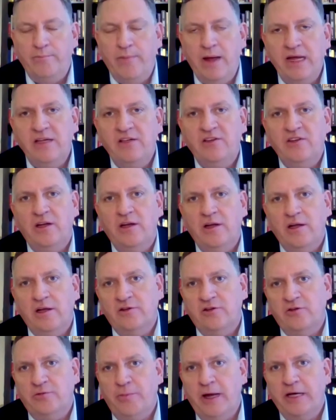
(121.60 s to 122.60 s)
makes it
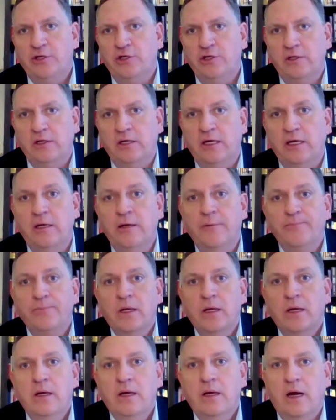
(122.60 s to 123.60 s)
especially
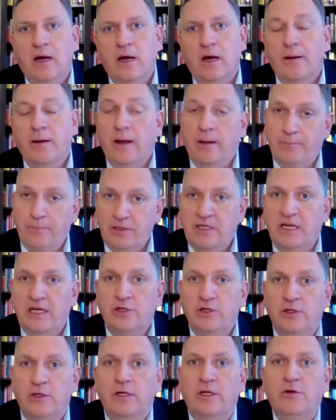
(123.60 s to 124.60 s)
uh, and
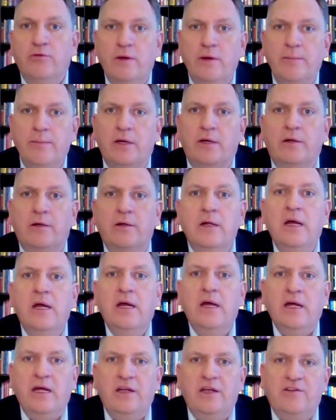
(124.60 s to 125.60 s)
potentially criminal
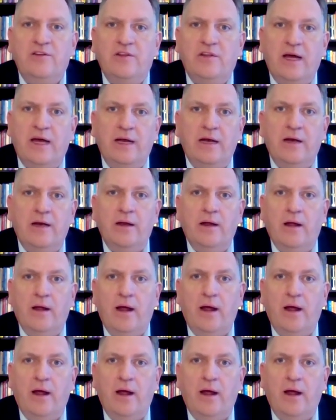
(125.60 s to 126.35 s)
is that